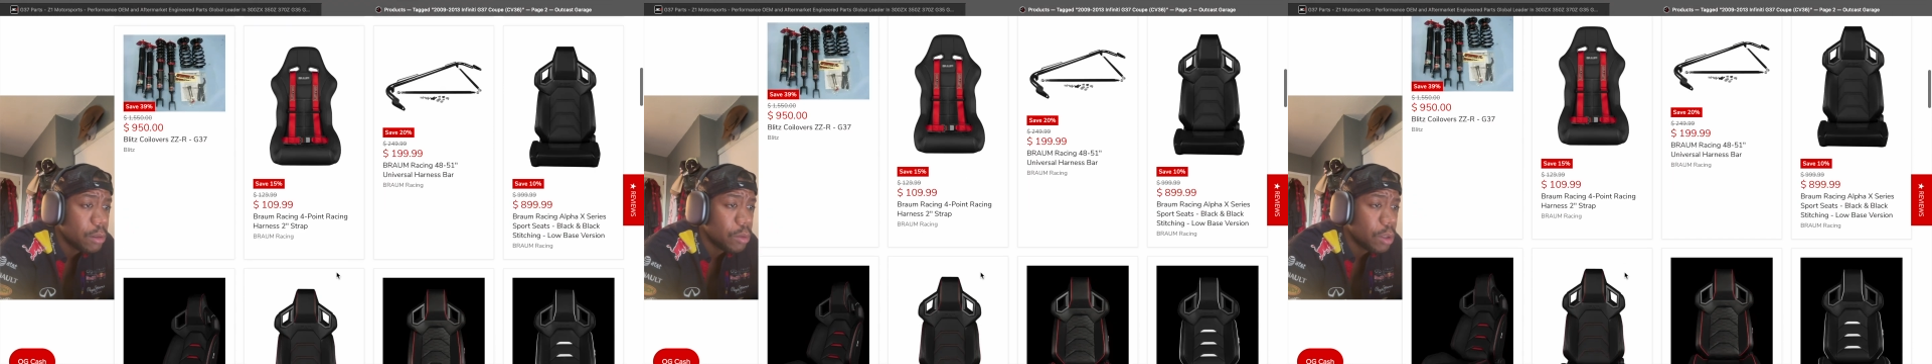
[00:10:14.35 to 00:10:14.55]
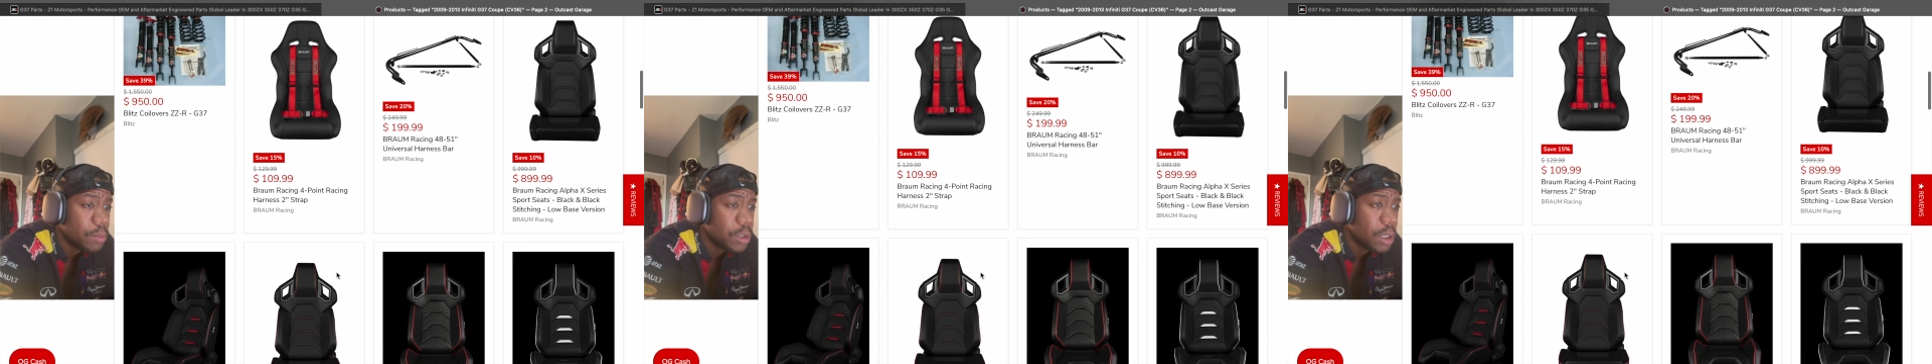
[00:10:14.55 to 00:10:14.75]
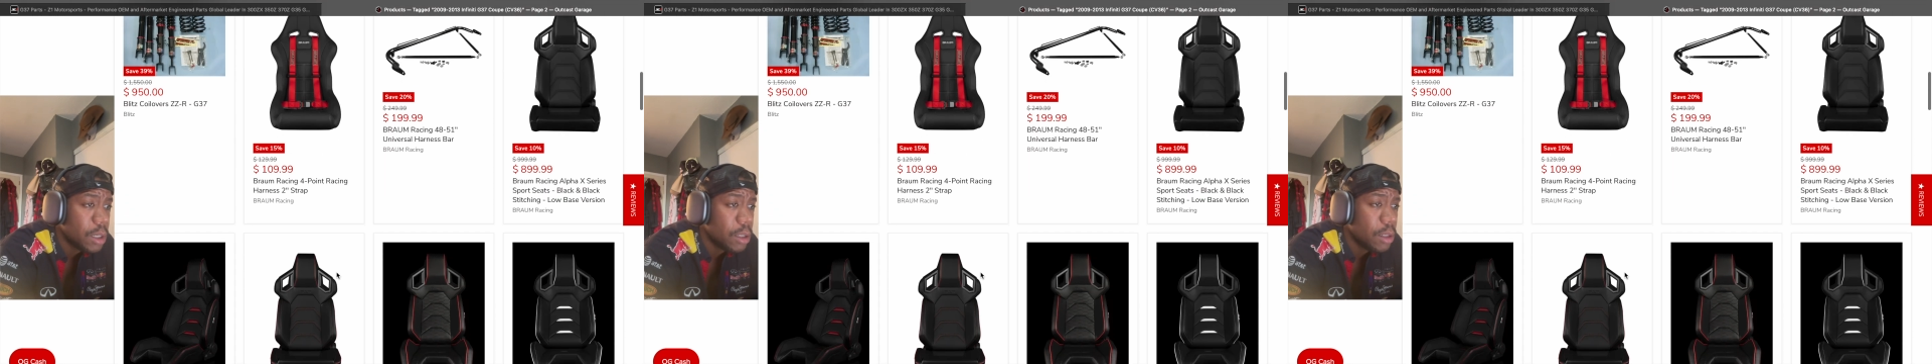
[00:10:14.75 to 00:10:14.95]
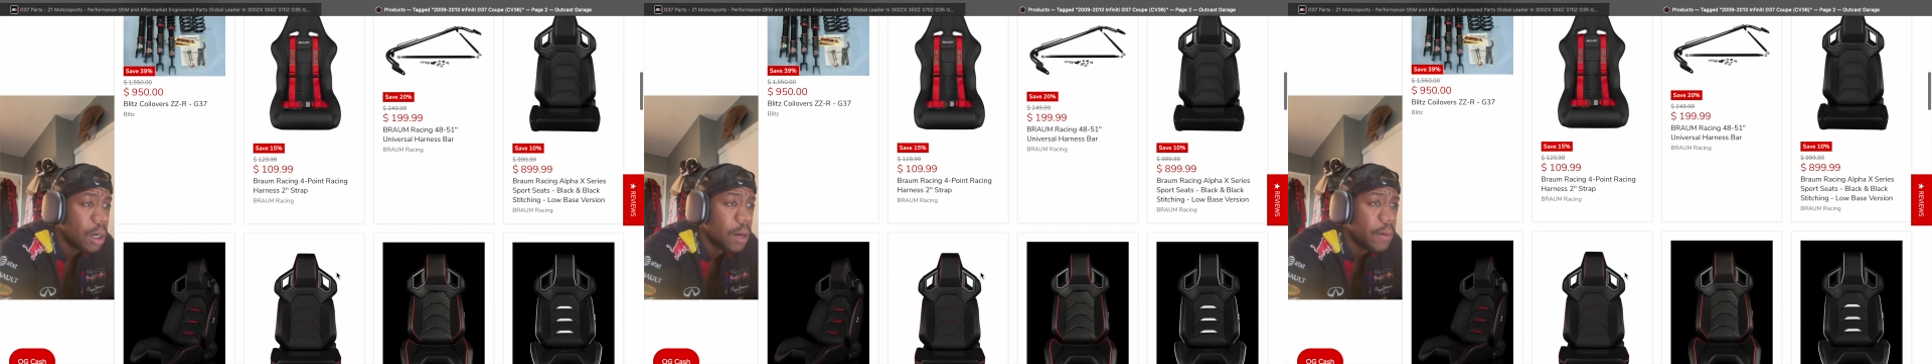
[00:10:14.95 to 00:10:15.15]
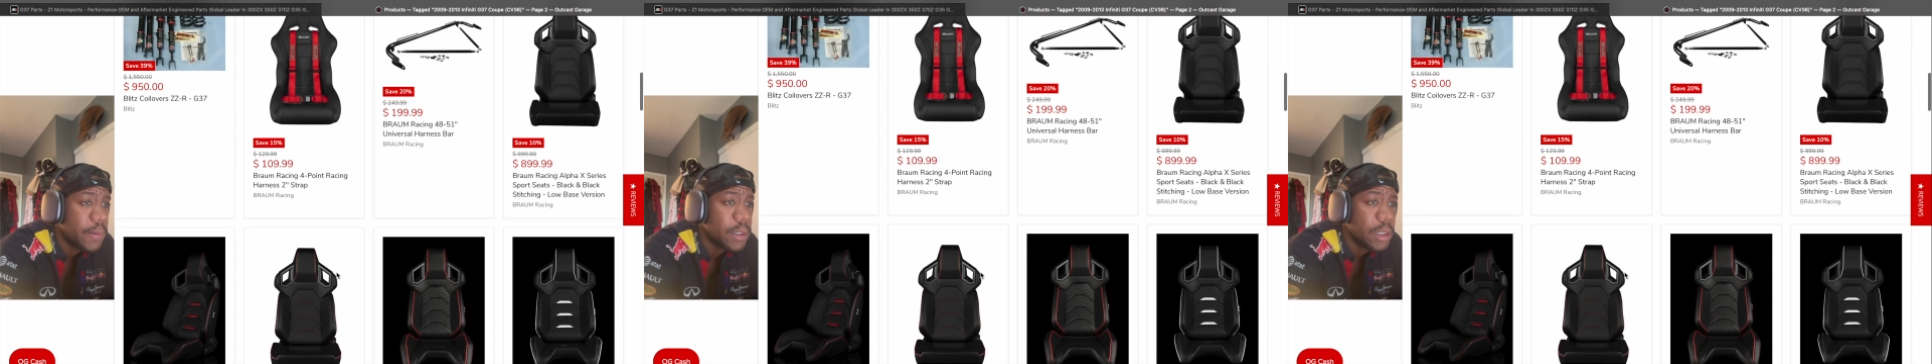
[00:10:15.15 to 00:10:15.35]
You know what I'm saying?
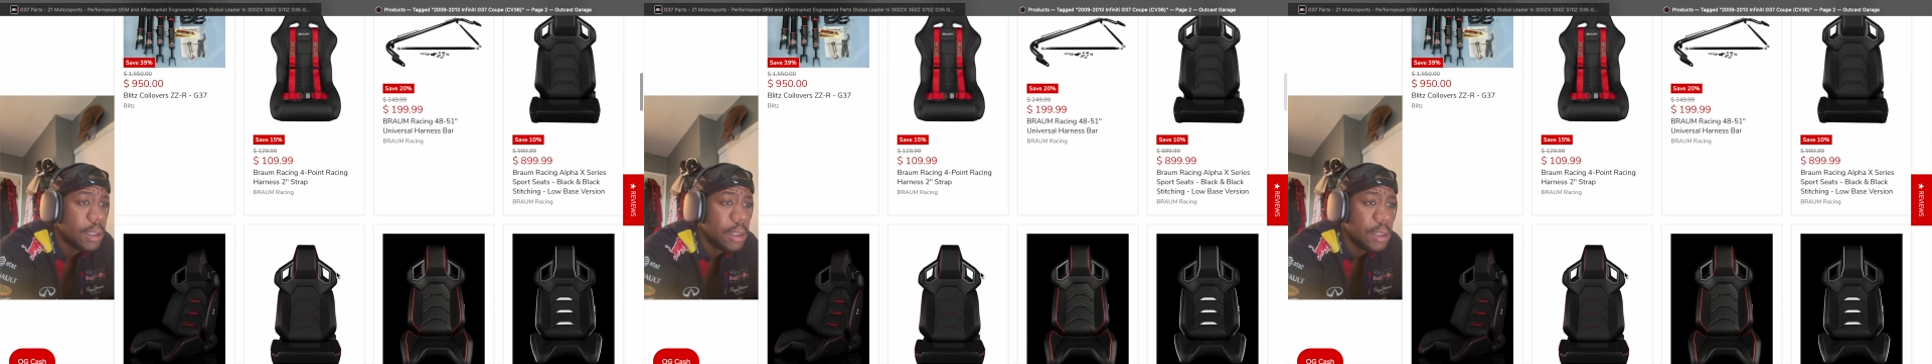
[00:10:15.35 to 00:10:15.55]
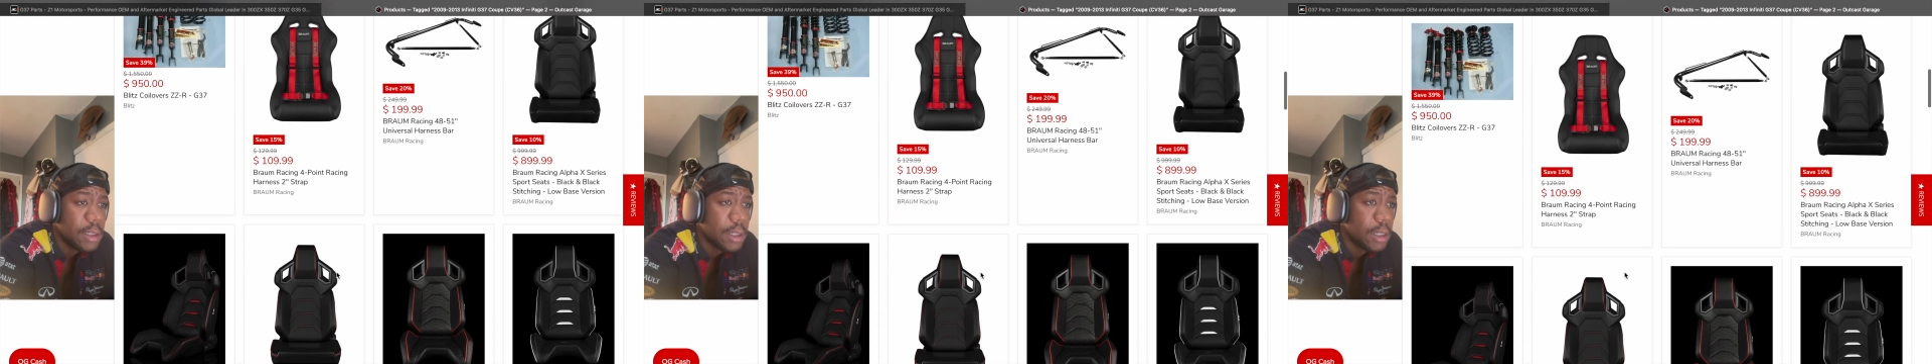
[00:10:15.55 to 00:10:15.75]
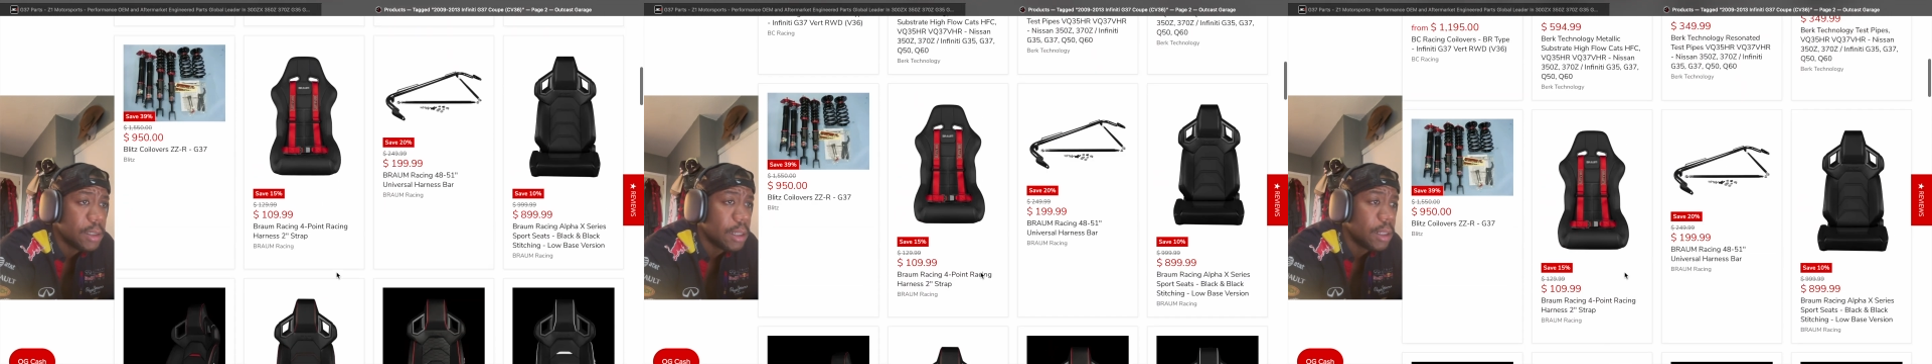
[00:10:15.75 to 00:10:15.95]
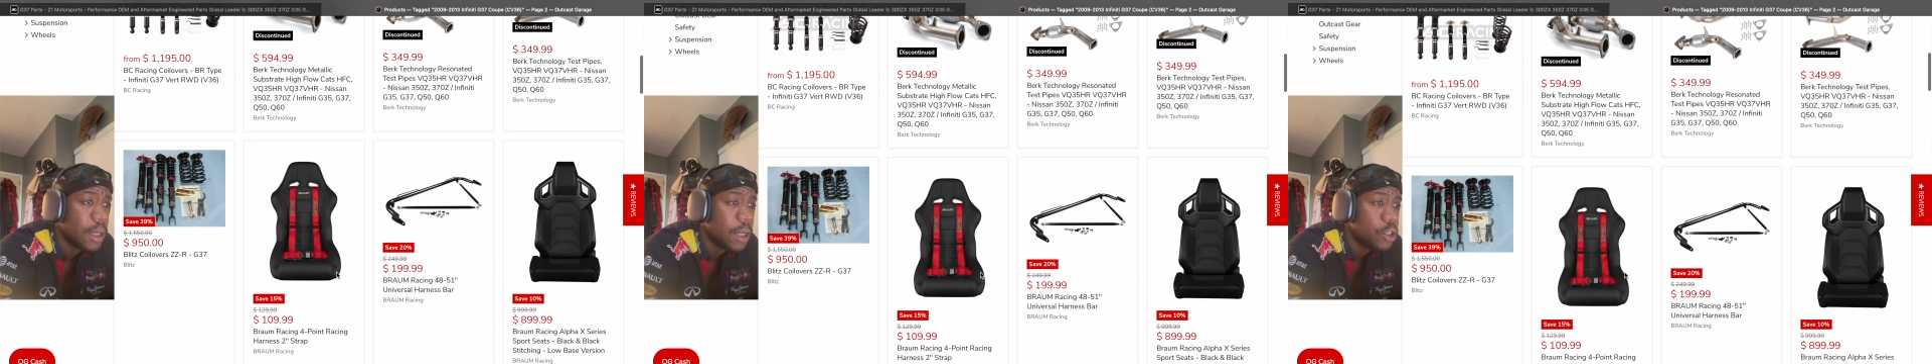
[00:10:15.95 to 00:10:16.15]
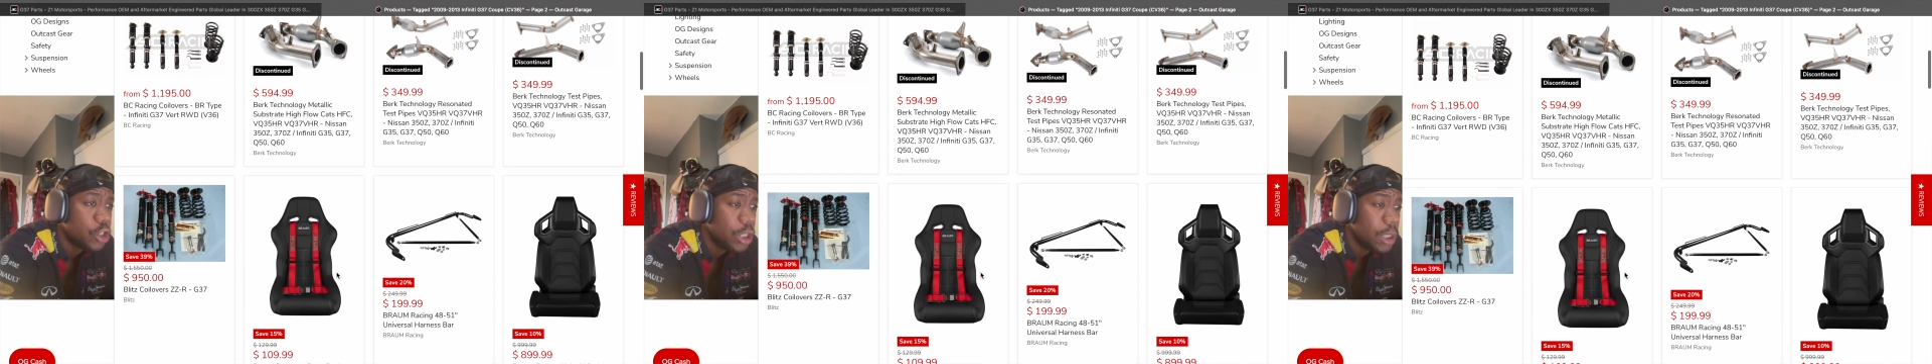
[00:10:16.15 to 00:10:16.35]
Obviously these things are
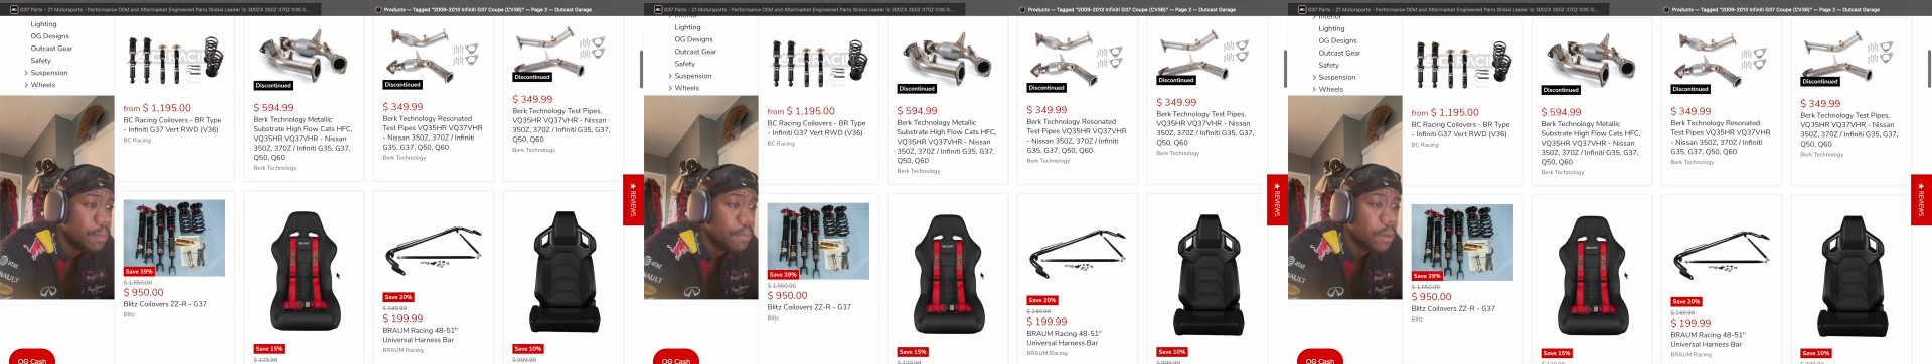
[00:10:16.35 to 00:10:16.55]
not cheap,